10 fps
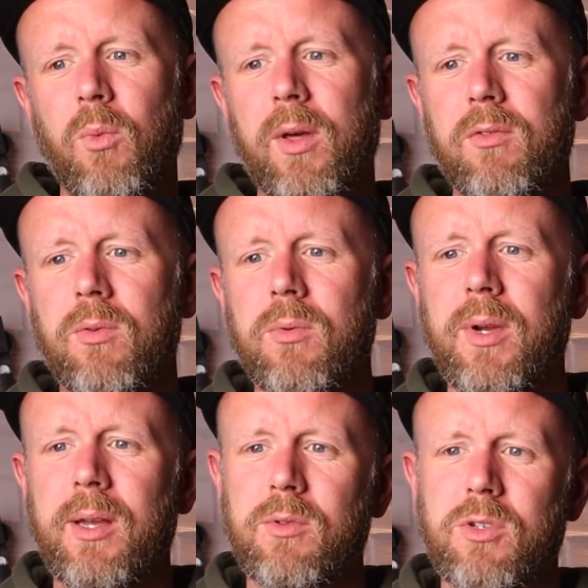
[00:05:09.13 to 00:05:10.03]
whether
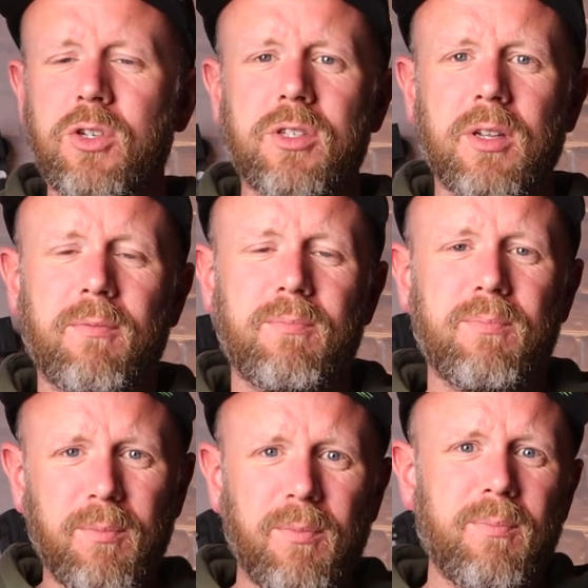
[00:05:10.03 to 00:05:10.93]
it was just a
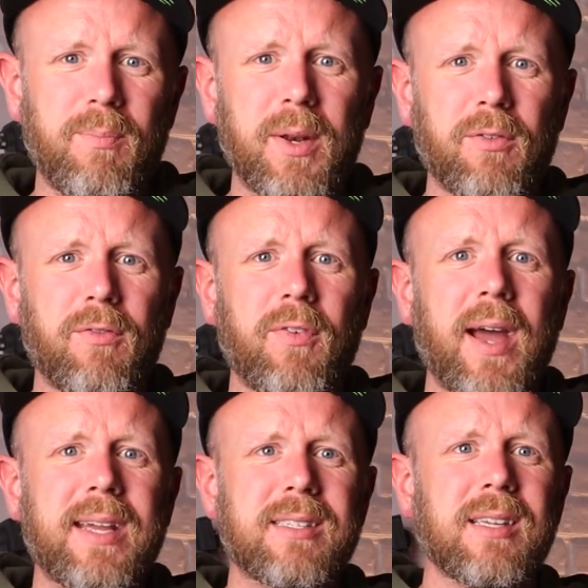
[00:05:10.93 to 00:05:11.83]
bit of
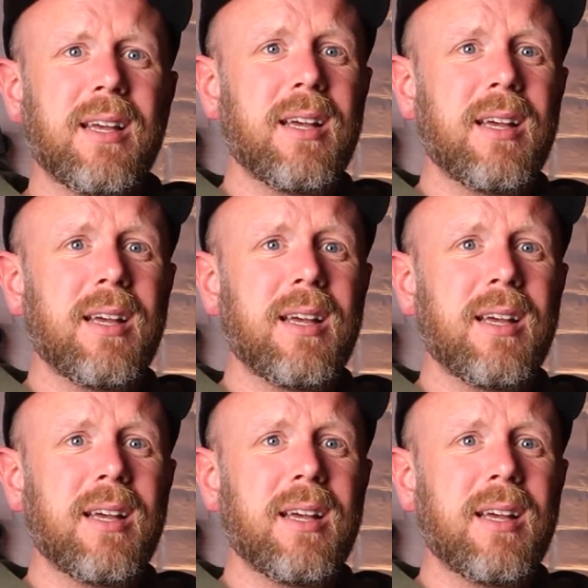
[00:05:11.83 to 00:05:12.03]
fate.